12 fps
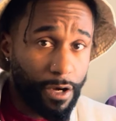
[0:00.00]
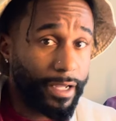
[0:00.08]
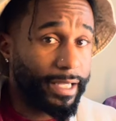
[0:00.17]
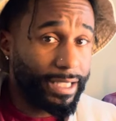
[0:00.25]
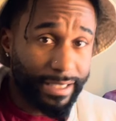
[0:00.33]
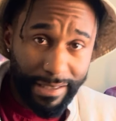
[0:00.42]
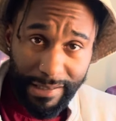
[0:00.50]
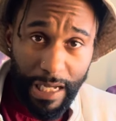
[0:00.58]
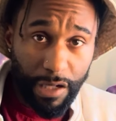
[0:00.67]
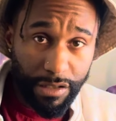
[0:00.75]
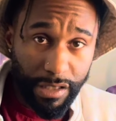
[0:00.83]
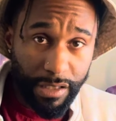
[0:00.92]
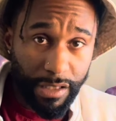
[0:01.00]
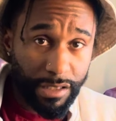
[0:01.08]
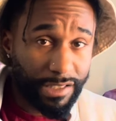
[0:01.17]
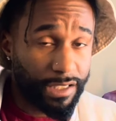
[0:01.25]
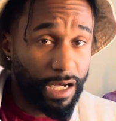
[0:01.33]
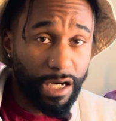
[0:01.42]
Get this out there
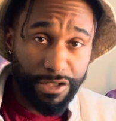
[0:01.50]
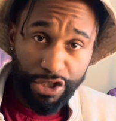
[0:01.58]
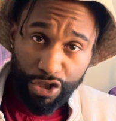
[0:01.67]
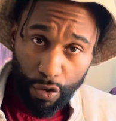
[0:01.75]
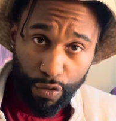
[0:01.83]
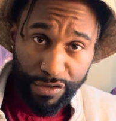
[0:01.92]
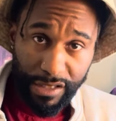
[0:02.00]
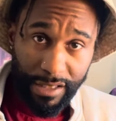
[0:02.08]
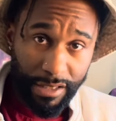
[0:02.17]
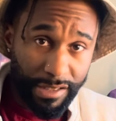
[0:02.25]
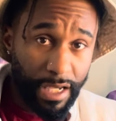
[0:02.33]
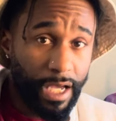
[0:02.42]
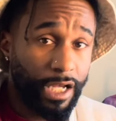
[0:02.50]
to the other chosens